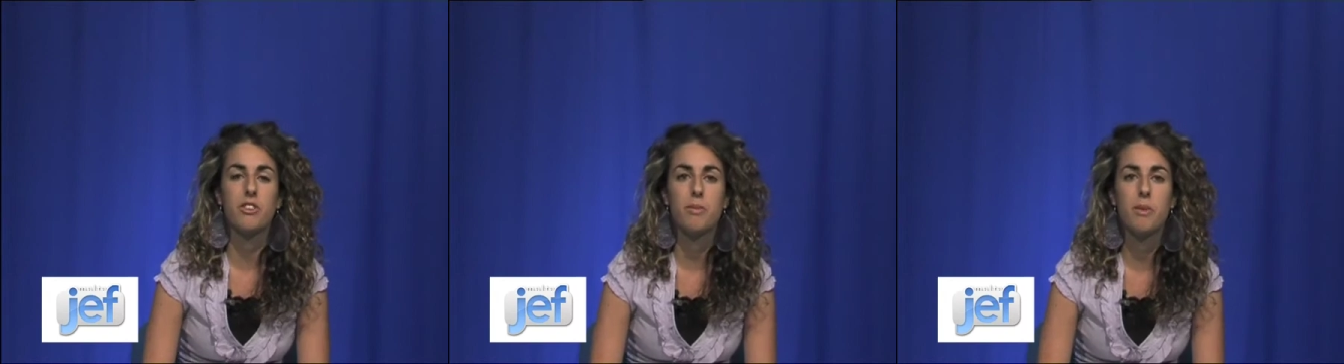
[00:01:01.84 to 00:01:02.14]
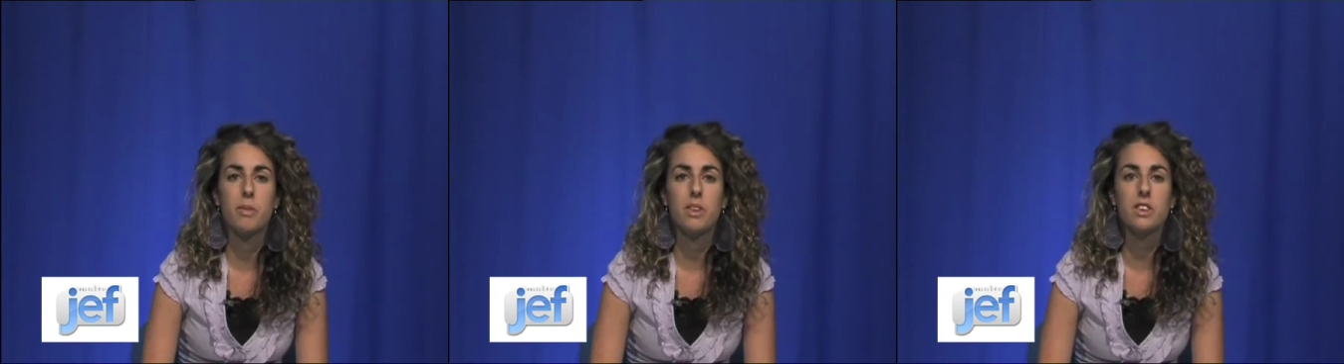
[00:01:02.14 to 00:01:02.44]
JEF
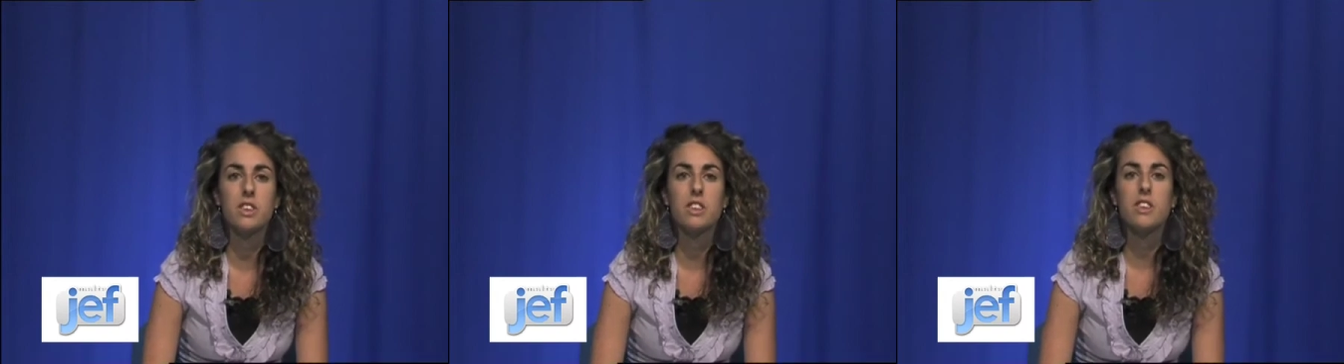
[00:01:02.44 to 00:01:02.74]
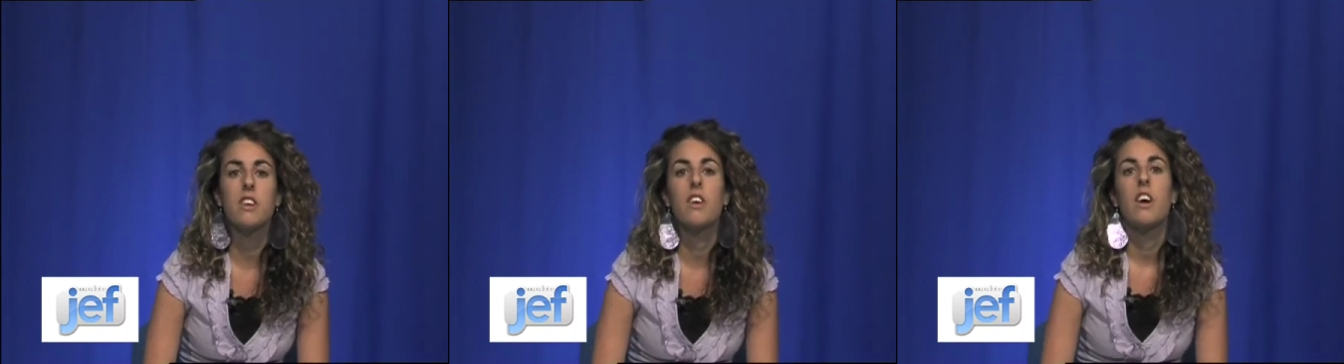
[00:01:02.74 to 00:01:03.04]
members.
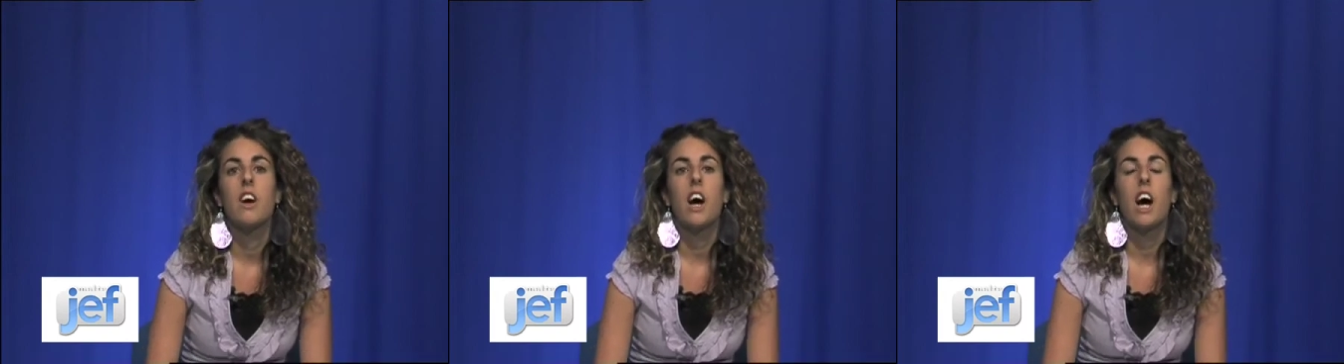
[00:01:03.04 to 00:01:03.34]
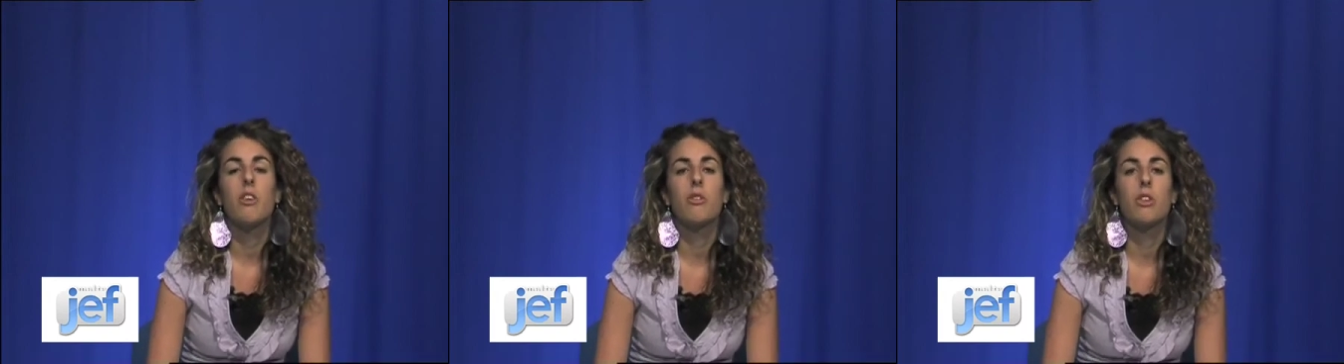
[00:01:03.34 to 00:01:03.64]

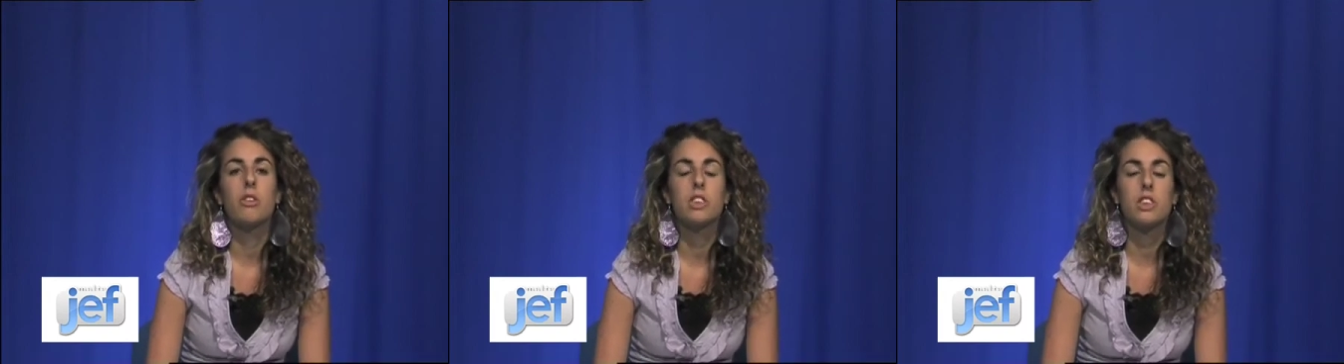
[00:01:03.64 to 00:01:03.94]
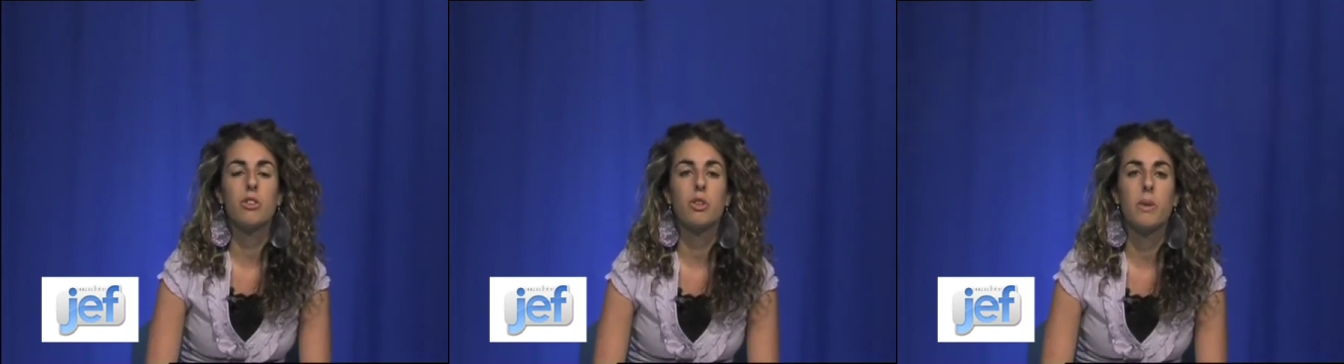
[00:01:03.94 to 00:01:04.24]
And we
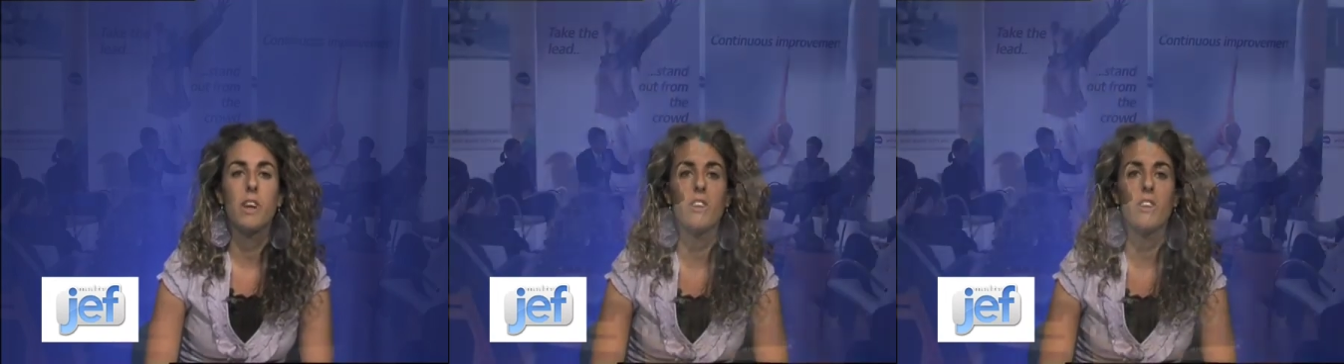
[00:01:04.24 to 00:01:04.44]
also will be